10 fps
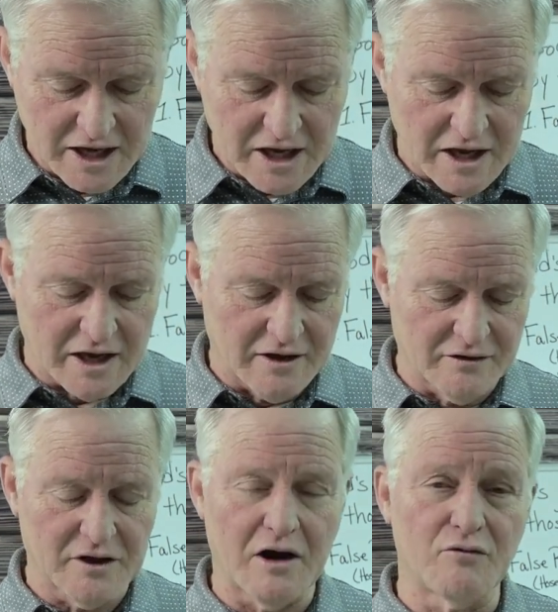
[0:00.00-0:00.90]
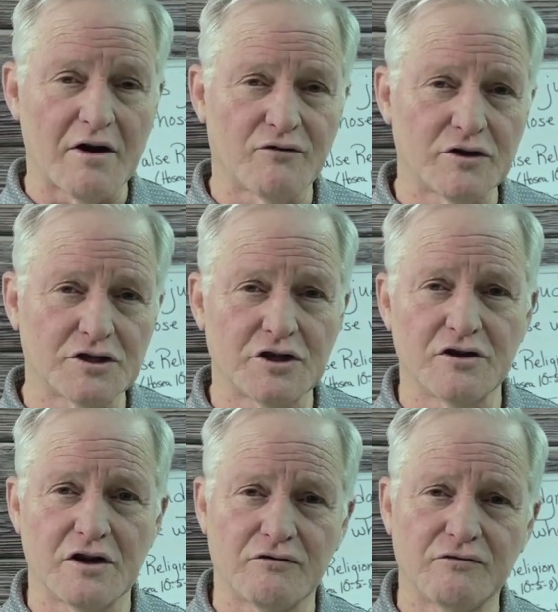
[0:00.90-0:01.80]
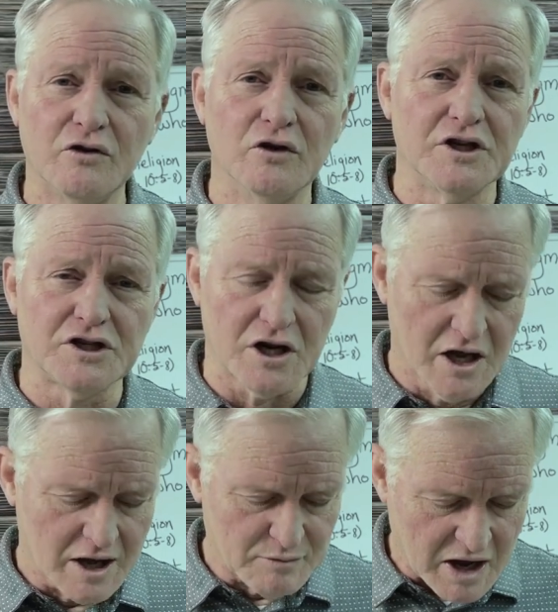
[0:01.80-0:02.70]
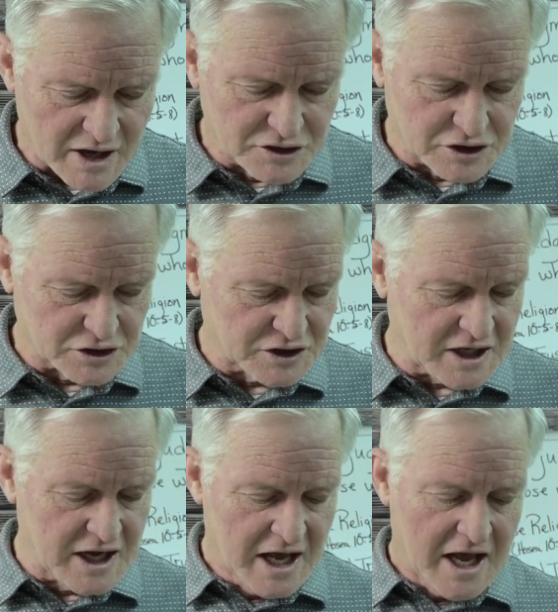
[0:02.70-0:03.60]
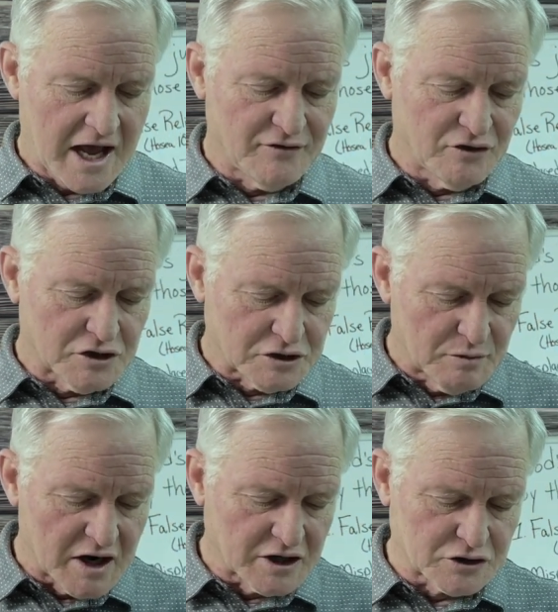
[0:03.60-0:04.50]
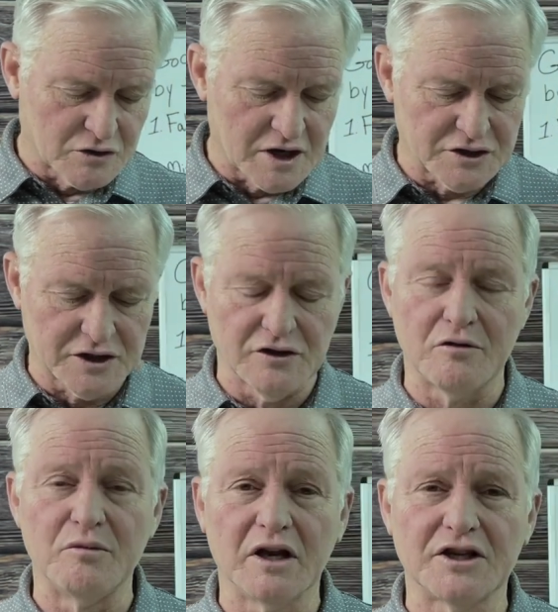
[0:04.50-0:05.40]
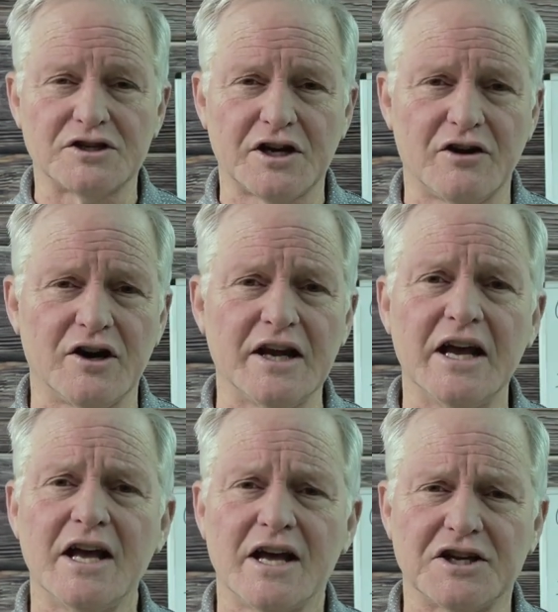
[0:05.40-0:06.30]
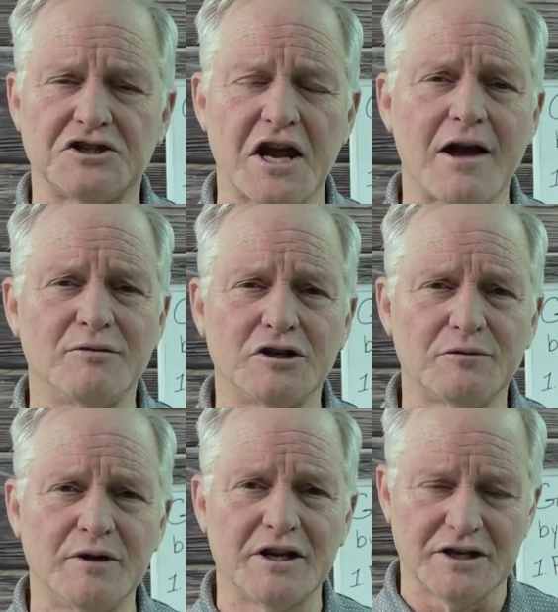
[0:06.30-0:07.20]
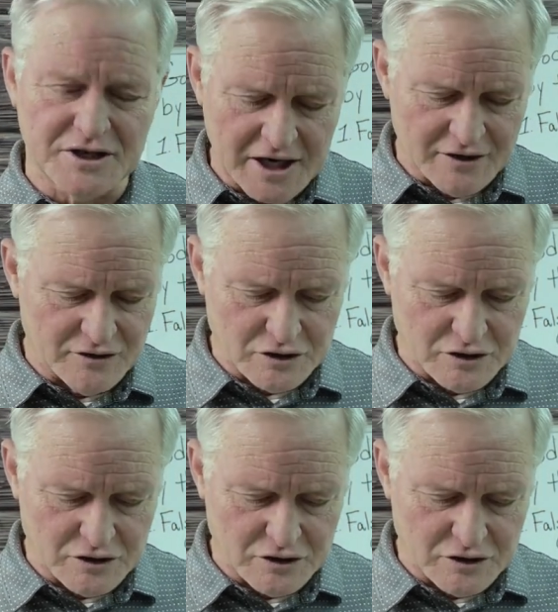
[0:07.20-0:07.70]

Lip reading: a reference to their foolish apostasy and their smug trust in their military establishment instead of their